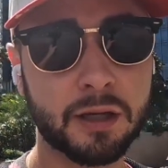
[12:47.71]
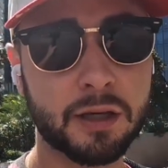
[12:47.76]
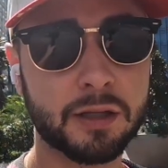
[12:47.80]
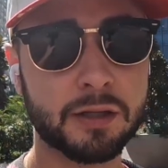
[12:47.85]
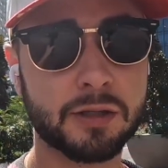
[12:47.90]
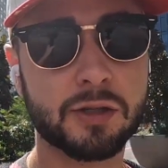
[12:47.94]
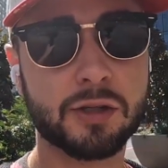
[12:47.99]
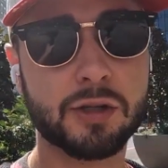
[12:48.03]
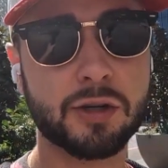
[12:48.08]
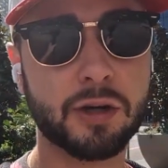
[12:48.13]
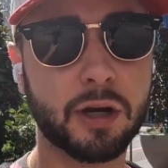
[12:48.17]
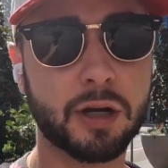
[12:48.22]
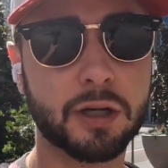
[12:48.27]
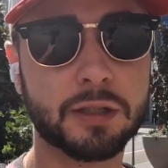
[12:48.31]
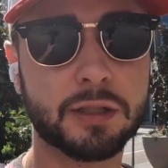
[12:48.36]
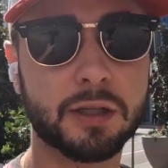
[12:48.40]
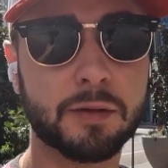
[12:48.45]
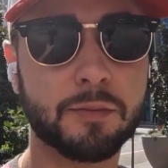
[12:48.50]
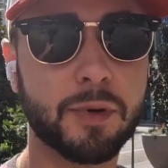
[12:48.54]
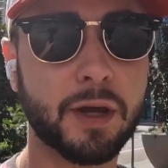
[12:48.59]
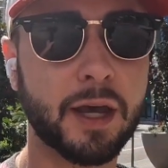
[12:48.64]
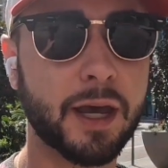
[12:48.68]

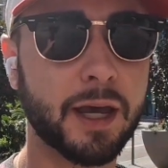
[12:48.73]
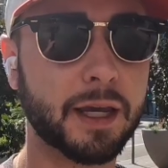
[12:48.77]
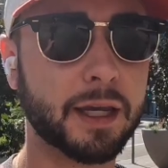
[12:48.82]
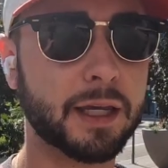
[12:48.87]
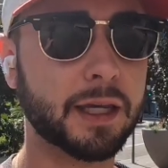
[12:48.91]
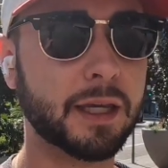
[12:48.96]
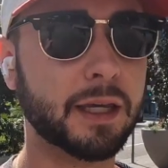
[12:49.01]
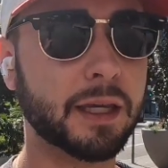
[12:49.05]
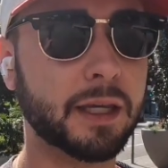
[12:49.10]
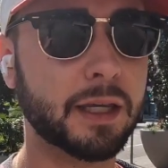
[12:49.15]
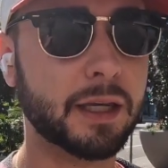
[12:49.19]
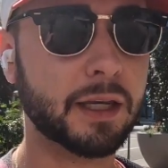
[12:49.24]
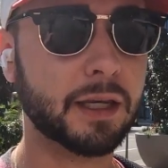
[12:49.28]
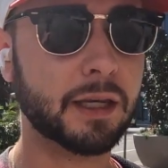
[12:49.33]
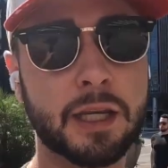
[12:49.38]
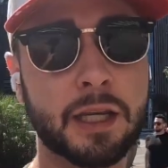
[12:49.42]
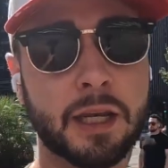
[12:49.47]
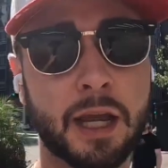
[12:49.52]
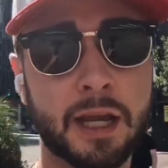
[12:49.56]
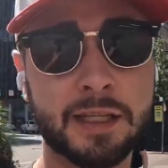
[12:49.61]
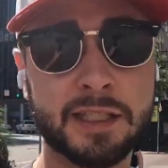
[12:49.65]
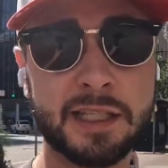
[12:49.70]
constructed back in
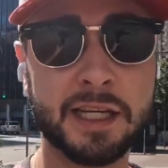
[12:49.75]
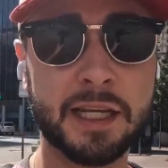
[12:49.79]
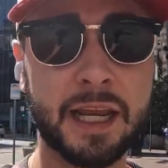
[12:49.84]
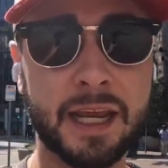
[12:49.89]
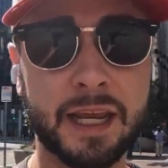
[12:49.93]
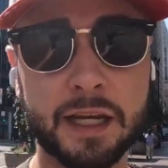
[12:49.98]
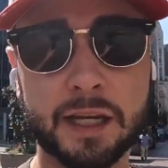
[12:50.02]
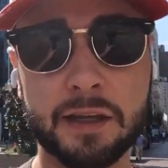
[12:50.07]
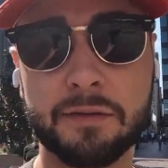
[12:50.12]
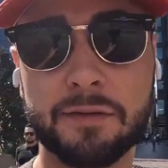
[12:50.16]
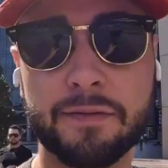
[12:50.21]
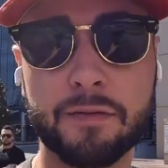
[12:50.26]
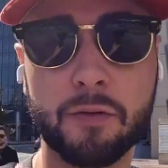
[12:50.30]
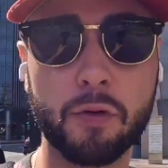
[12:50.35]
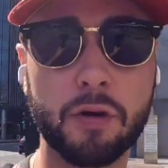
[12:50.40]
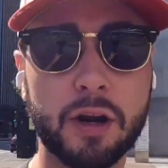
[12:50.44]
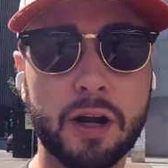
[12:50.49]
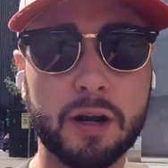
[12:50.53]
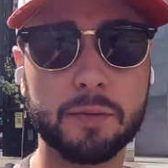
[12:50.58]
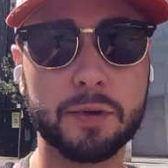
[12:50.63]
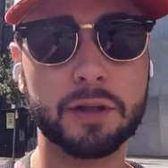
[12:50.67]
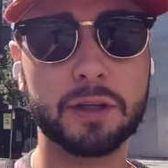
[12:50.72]
1984,
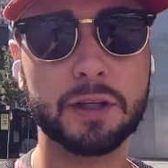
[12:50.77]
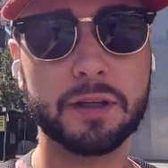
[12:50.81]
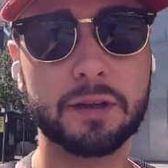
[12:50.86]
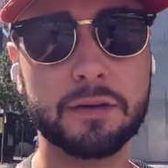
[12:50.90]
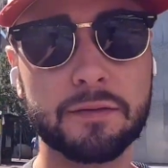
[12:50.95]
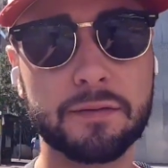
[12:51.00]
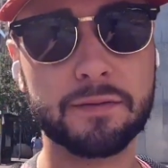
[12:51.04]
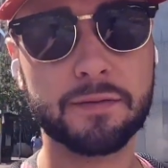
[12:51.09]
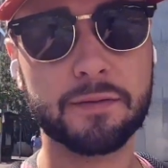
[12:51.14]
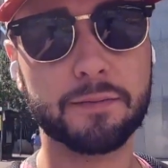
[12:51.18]
I believe,